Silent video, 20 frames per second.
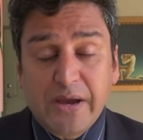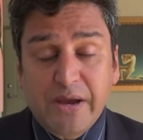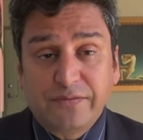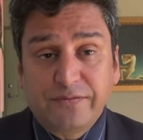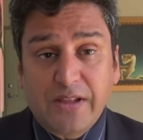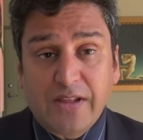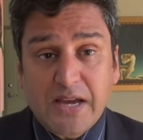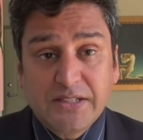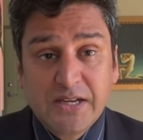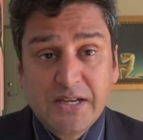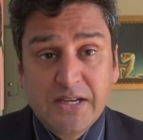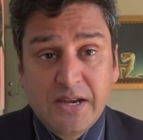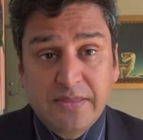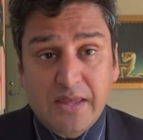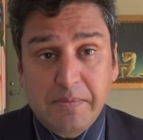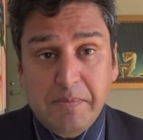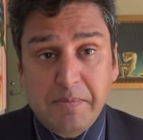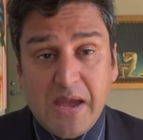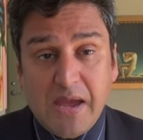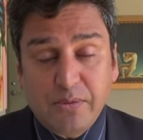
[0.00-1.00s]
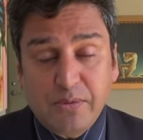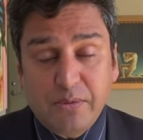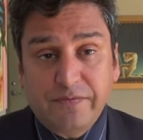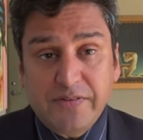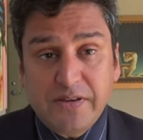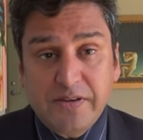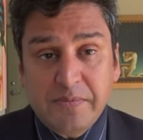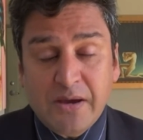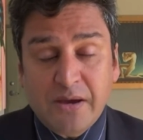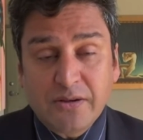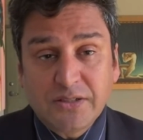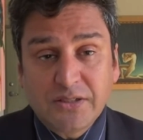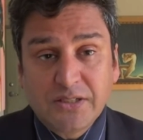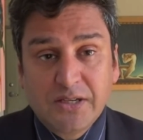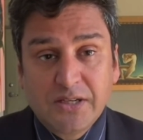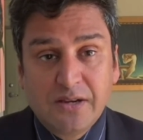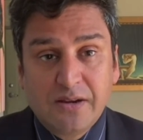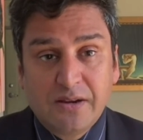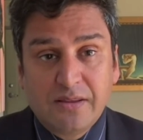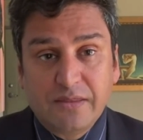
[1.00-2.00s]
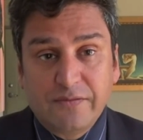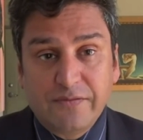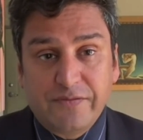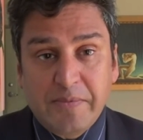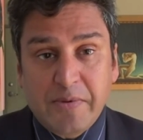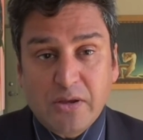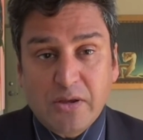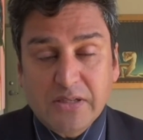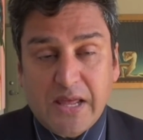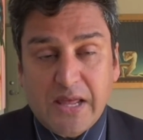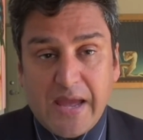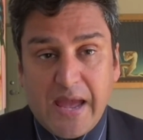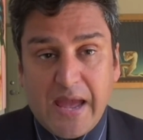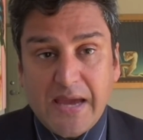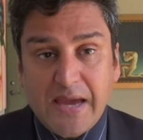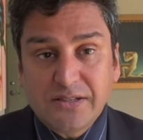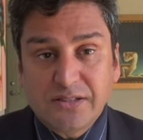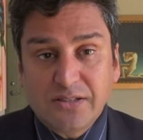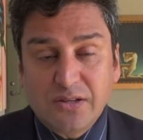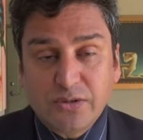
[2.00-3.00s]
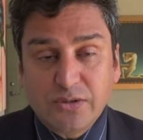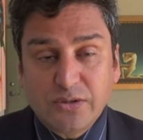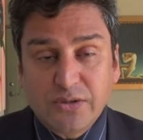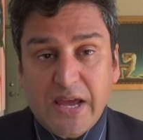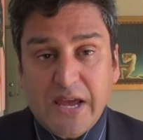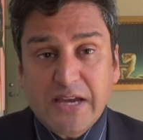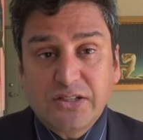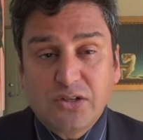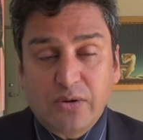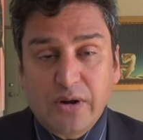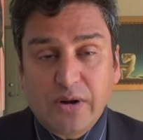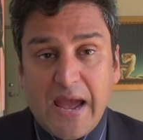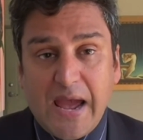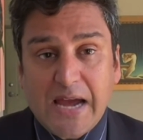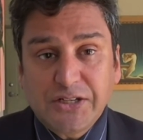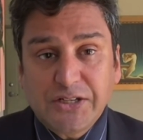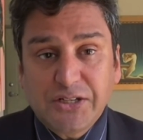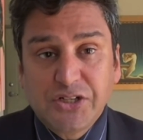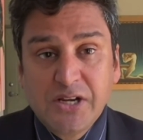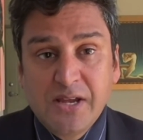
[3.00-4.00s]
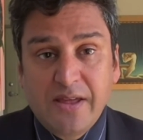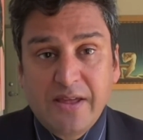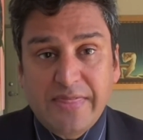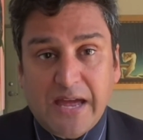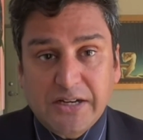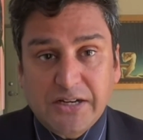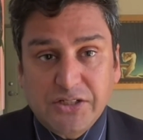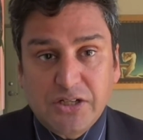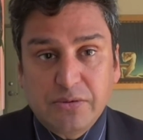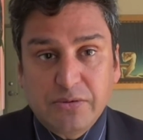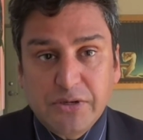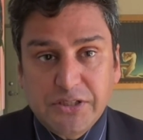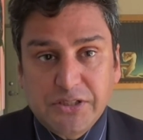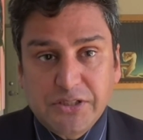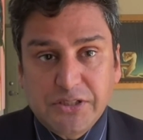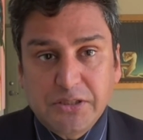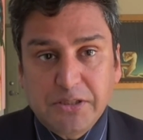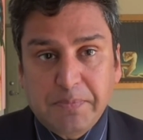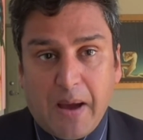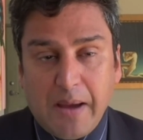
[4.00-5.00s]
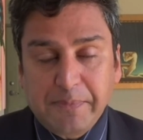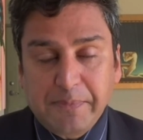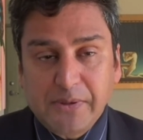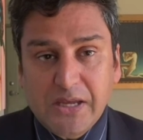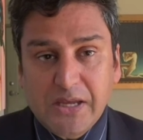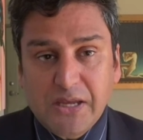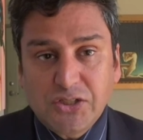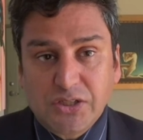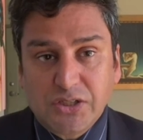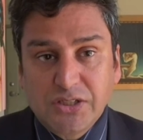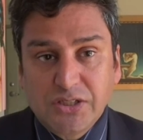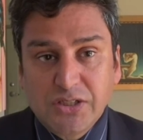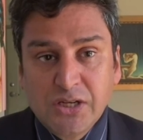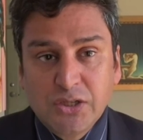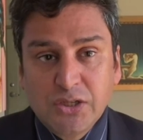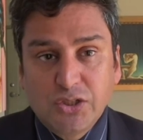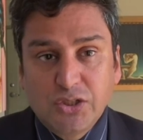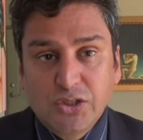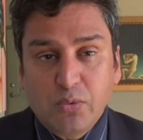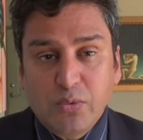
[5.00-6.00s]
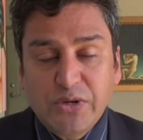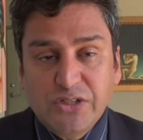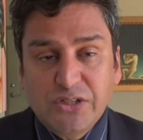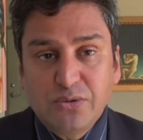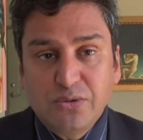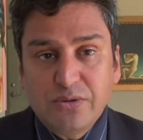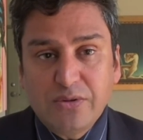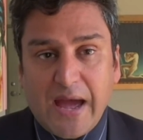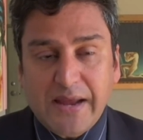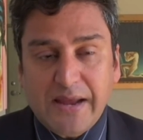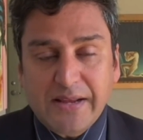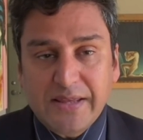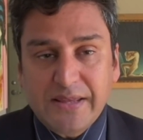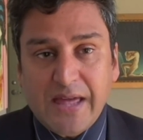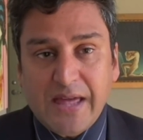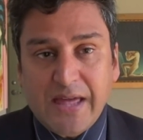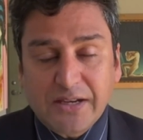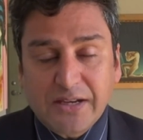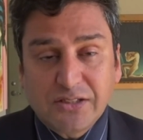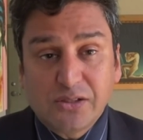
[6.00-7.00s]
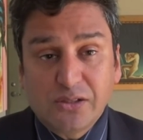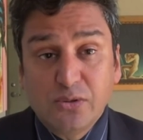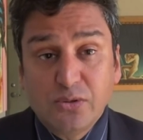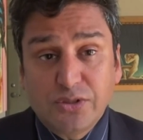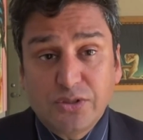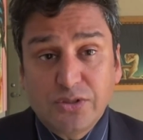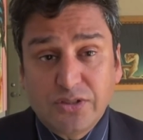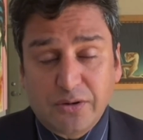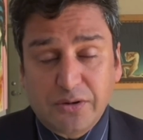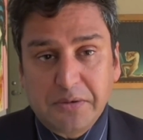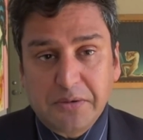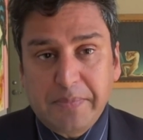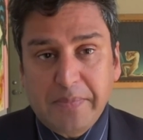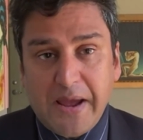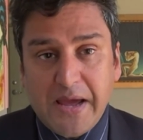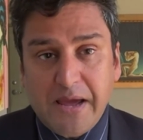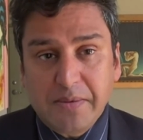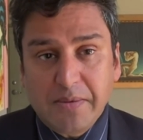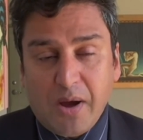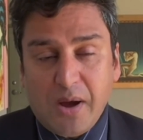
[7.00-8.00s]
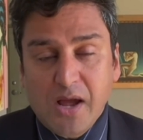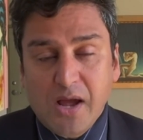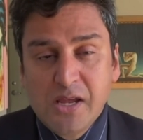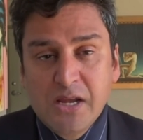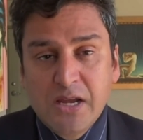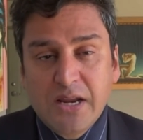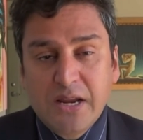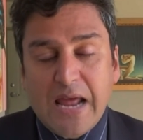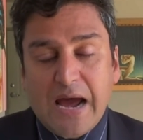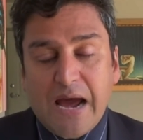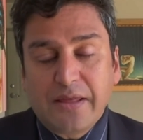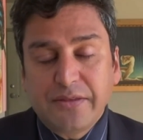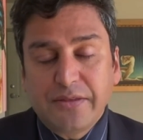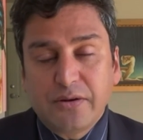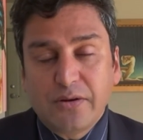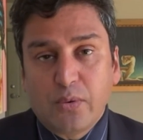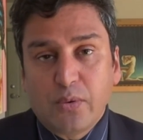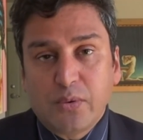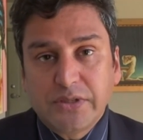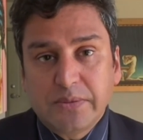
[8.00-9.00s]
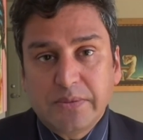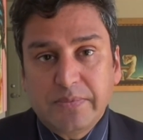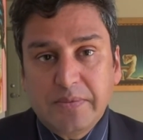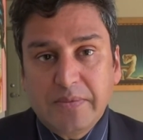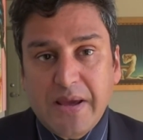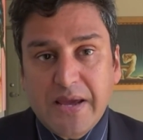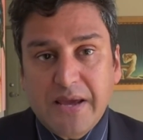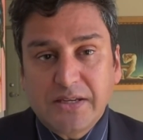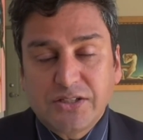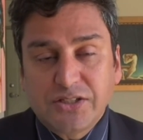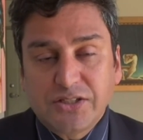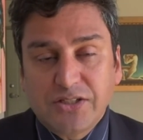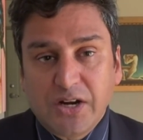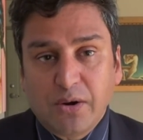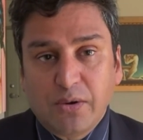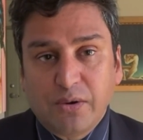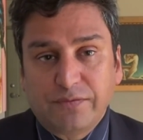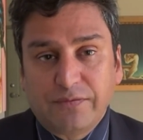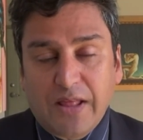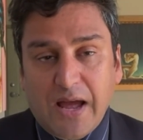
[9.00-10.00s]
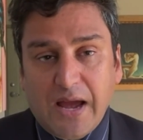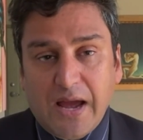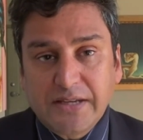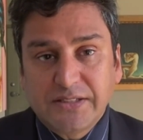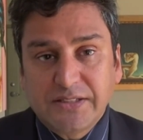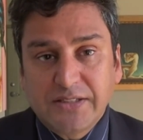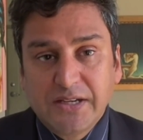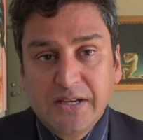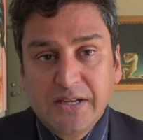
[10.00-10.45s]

flies. They mate with females. The females lay eggs. Those eggs don't hatch. That decreases populations. So we do that in that exclusion zone in Panama. Now they're going to be making sterile flies